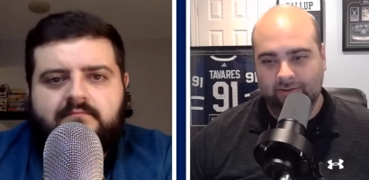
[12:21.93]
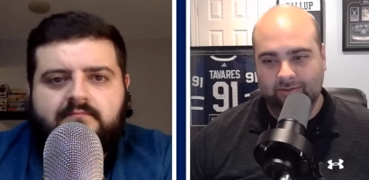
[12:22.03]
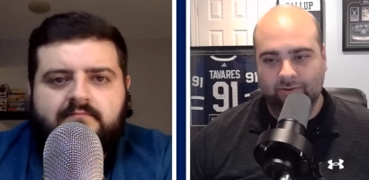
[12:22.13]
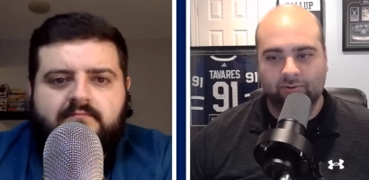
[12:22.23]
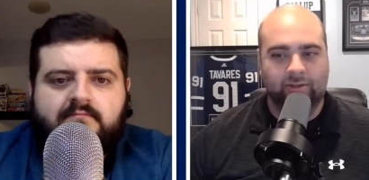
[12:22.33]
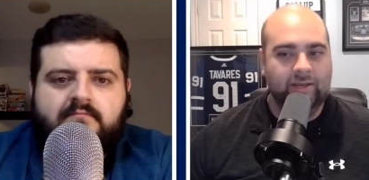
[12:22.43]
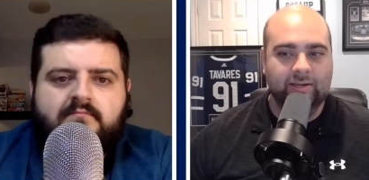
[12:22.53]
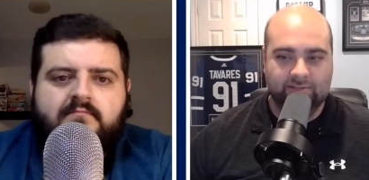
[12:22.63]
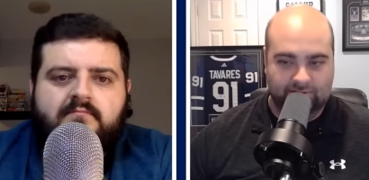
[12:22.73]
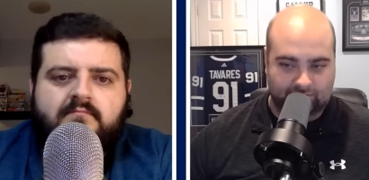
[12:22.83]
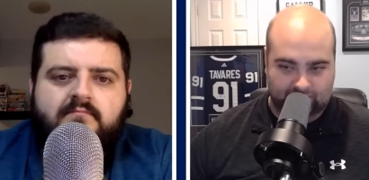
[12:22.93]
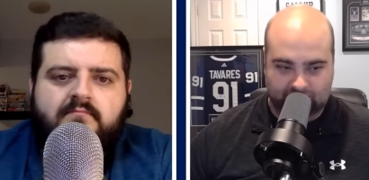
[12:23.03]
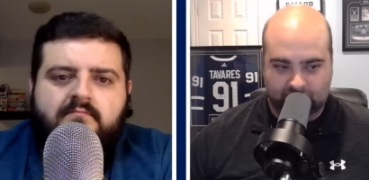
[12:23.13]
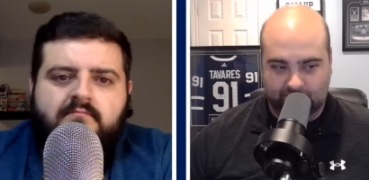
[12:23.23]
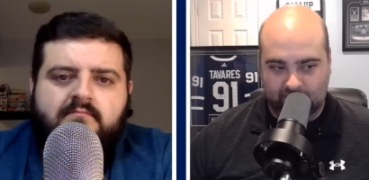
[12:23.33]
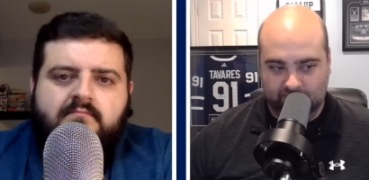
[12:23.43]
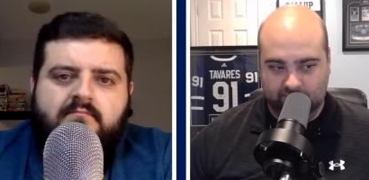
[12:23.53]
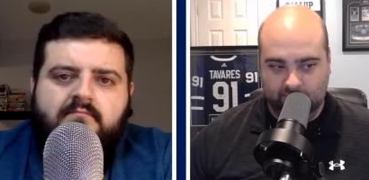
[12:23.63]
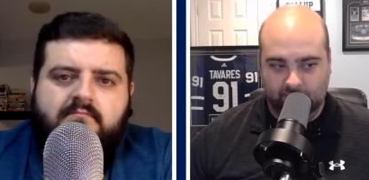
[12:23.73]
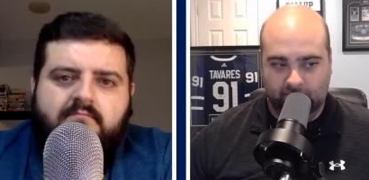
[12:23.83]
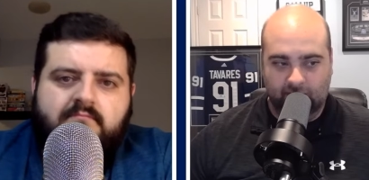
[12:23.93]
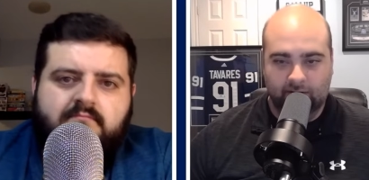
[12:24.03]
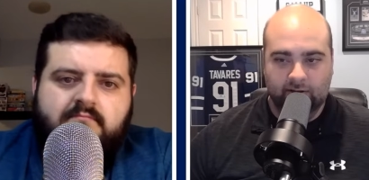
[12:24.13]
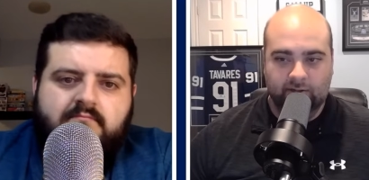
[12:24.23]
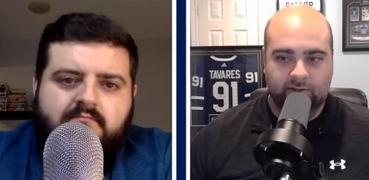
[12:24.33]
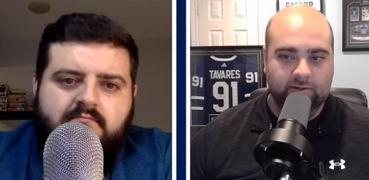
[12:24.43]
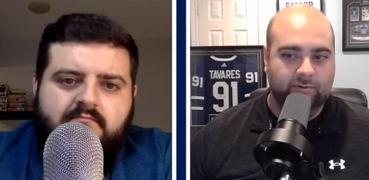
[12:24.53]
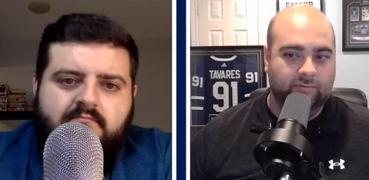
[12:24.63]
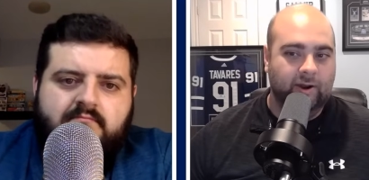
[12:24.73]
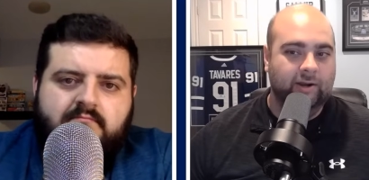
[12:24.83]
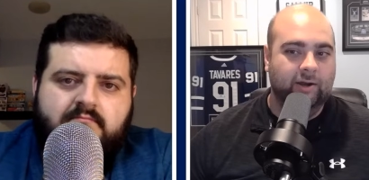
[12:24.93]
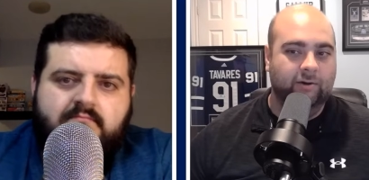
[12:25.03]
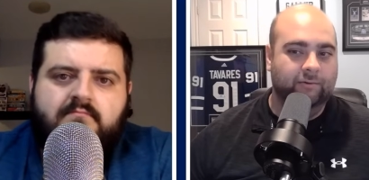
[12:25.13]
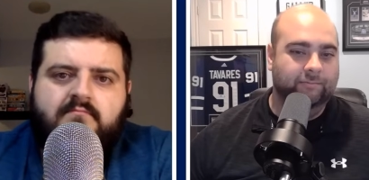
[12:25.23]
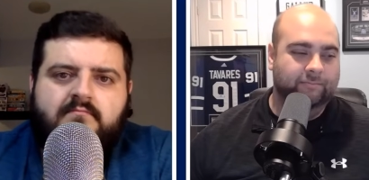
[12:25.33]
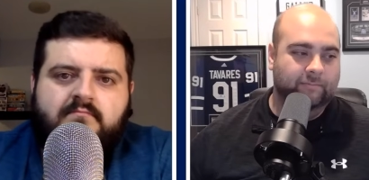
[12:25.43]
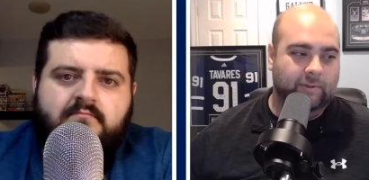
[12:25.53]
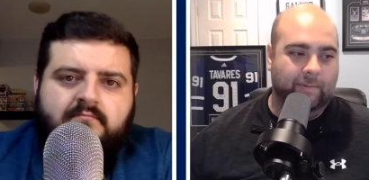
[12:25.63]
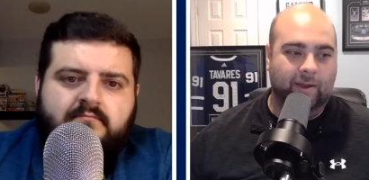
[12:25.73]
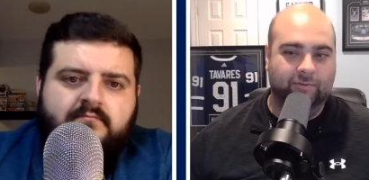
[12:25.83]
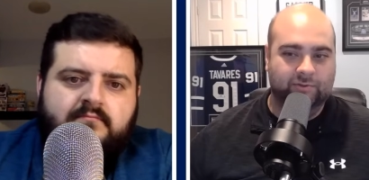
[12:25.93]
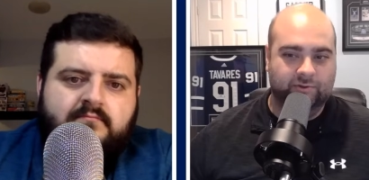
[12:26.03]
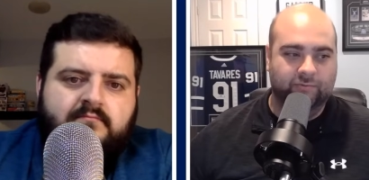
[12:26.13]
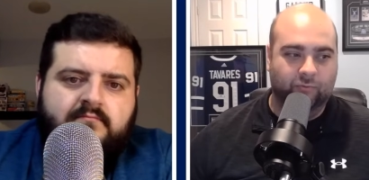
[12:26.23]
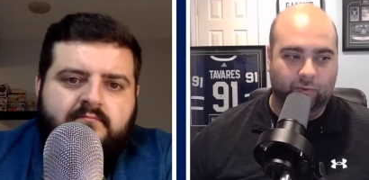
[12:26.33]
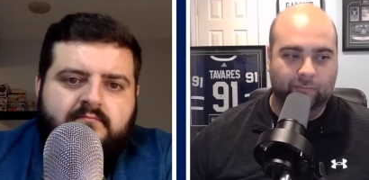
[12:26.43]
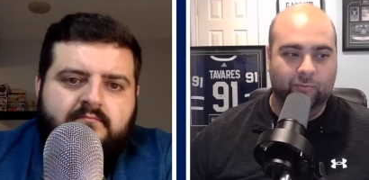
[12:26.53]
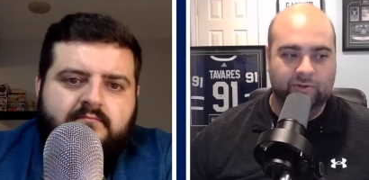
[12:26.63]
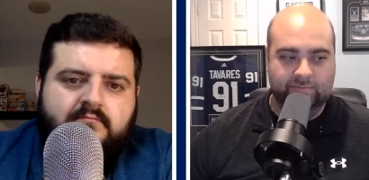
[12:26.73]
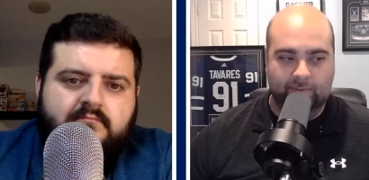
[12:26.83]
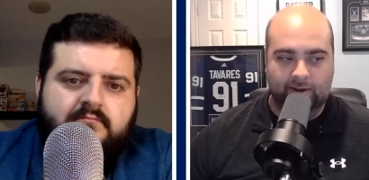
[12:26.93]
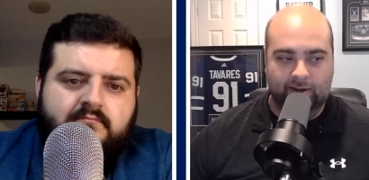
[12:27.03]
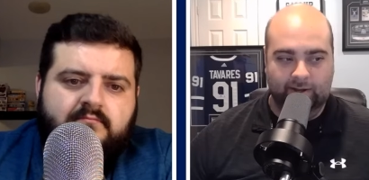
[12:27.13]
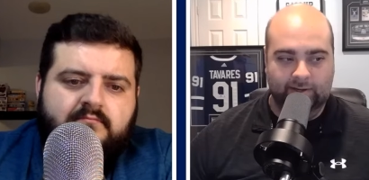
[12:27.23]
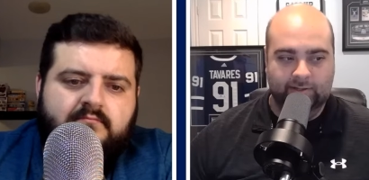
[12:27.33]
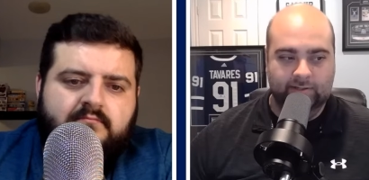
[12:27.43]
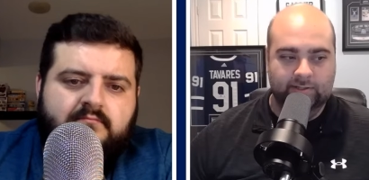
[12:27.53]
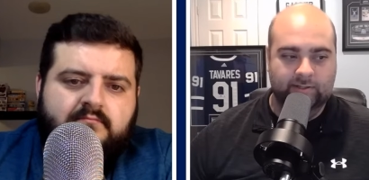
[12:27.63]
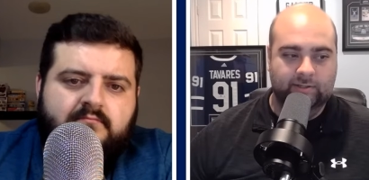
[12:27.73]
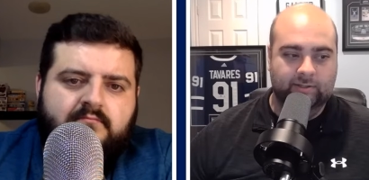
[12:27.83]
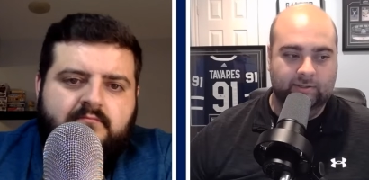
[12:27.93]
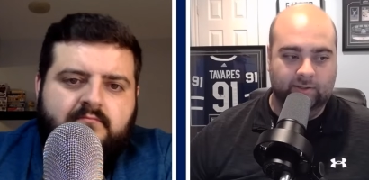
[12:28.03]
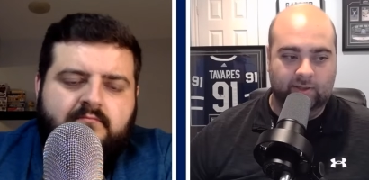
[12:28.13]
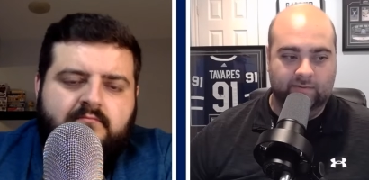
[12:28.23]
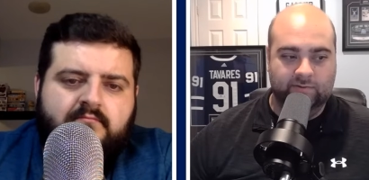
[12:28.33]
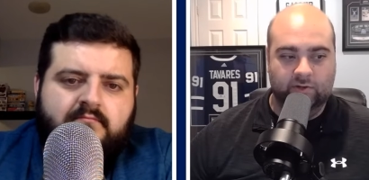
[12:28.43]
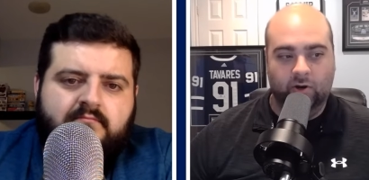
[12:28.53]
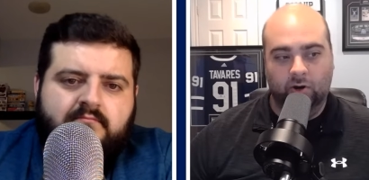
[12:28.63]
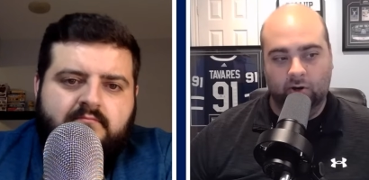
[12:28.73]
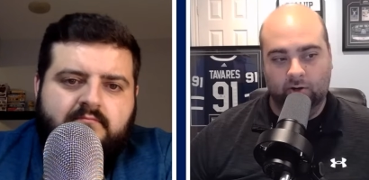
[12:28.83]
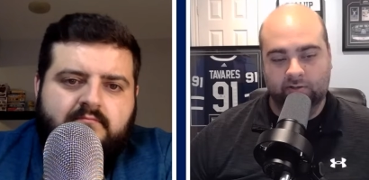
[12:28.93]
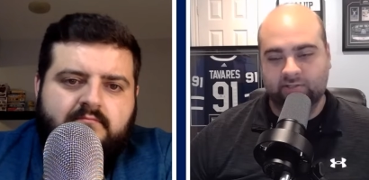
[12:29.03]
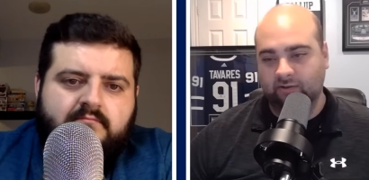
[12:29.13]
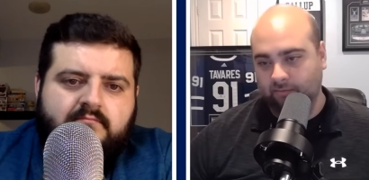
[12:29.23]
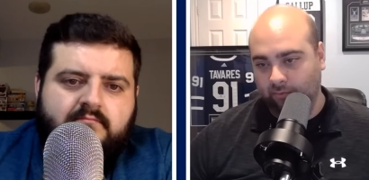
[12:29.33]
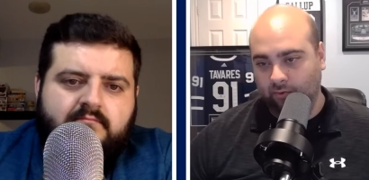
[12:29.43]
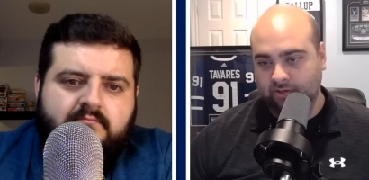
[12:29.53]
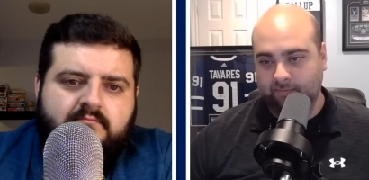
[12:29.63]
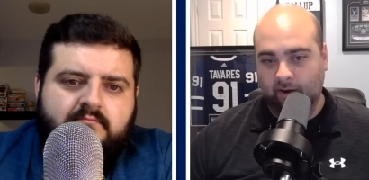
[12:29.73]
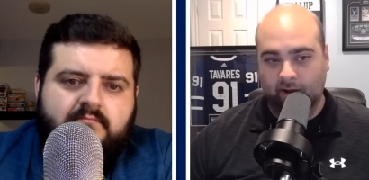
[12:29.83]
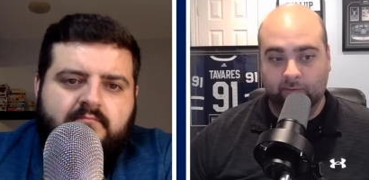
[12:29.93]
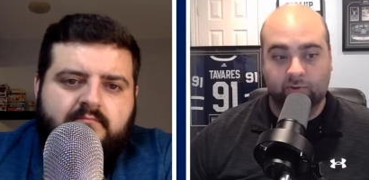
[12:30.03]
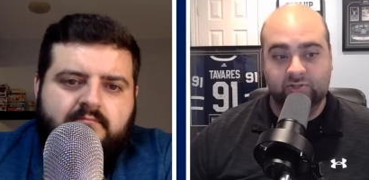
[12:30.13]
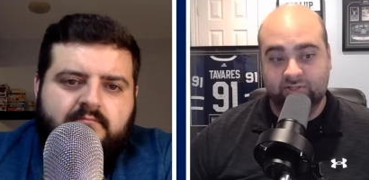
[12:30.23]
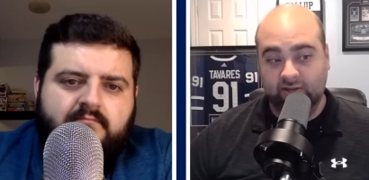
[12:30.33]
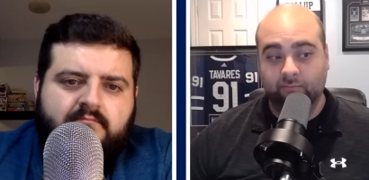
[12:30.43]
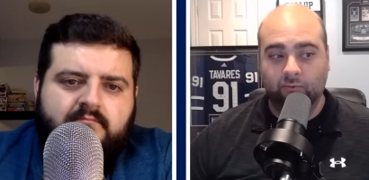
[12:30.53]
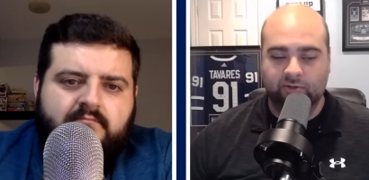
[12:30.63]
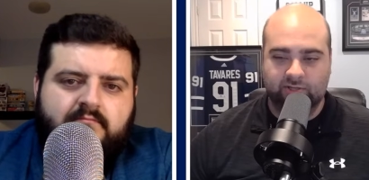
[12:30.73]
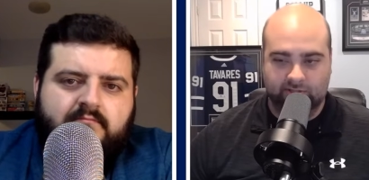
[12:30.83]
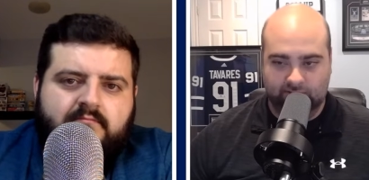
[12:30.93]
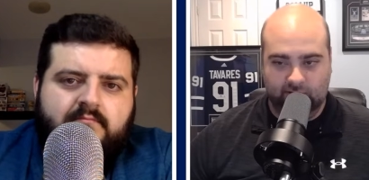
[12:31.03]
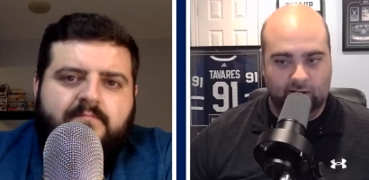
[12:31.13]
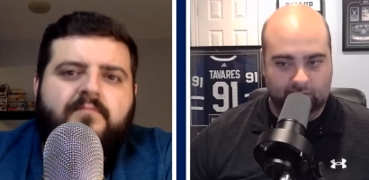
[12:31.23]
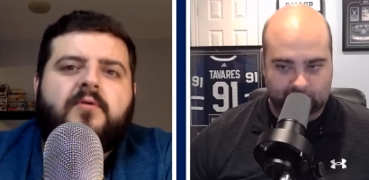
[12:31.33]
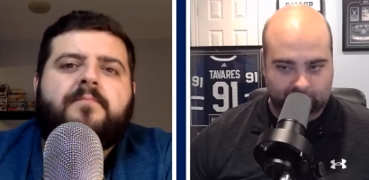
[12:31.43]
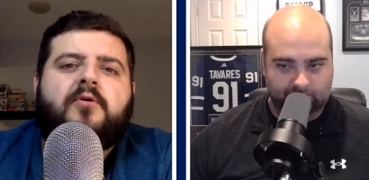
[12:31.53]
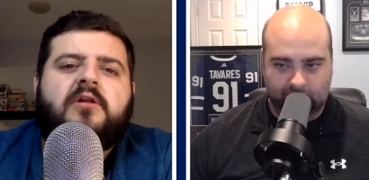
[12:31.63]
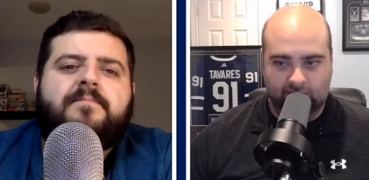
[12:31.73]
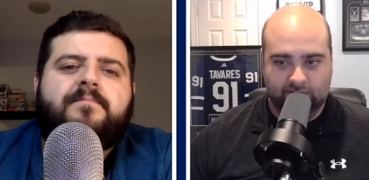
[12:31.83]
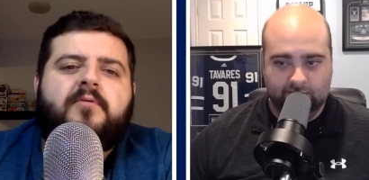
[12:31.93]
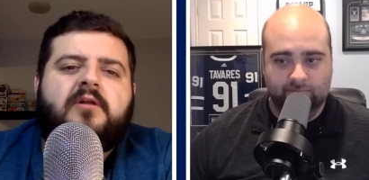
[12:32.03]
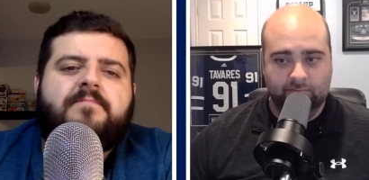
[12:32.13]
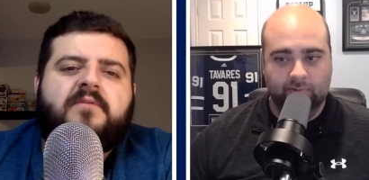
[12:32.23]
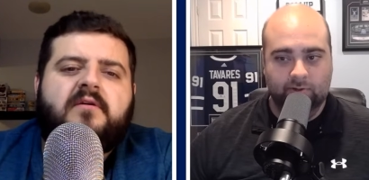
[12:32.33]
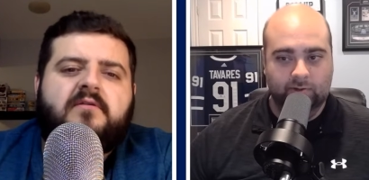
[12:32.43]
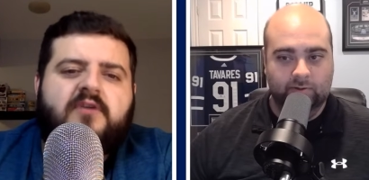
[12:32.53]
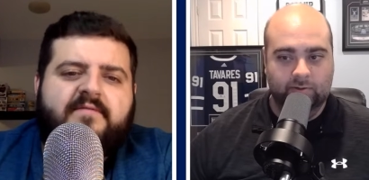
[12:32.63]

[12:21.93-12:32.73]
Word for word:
Speaker 1: their lead isn't insurmountable, right? Right now, the Panthers are four points behind. The Leafs are seven points behind, which seven points is not. pull,
Speaker 2: pull, up the. You